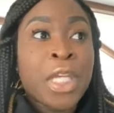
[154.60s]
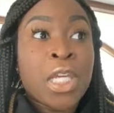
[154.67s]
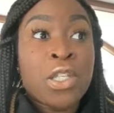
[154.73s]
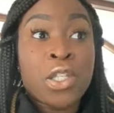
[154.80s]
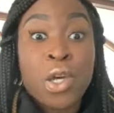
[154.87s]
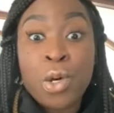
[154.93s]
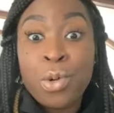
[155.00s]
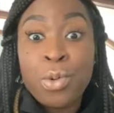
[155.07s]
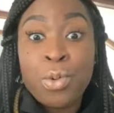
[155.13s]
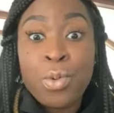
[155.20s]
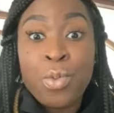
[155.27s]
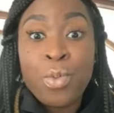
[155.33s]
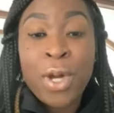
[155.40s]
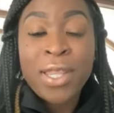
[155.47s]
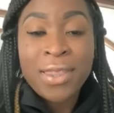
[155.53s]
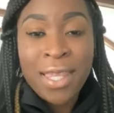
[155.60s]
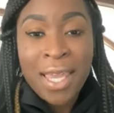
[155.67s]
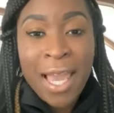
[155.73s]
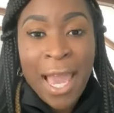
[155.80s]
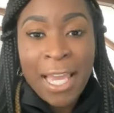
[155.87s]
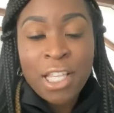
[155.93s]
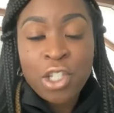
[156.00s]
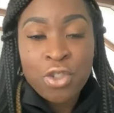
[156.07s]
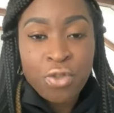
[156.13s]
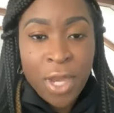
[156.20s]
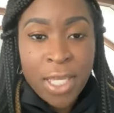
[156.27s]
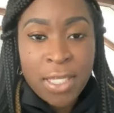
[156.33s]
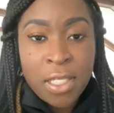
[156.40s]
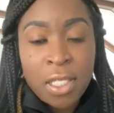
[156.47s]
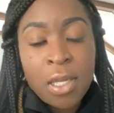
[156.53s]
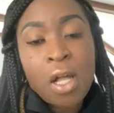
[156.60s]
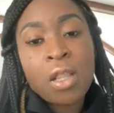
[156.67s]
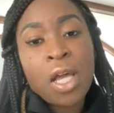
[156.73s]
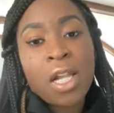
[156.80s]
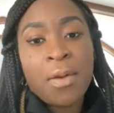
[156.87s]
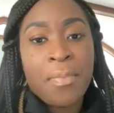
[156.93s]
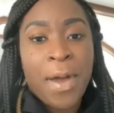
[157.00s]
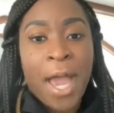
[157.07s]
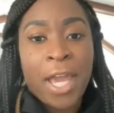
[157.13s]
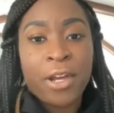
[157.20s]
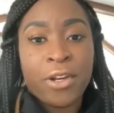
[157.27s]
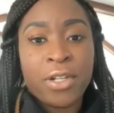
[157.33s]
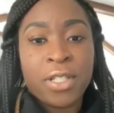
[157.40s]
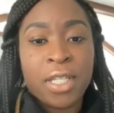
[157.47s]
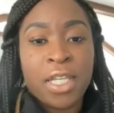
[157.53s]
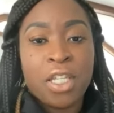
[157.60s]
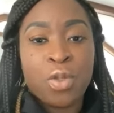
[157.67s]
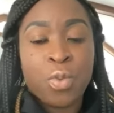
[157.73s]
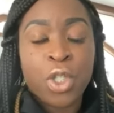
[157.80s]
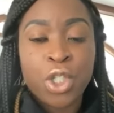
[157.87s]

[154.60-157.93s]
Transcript: So one thing I stress to a lot of buyers is,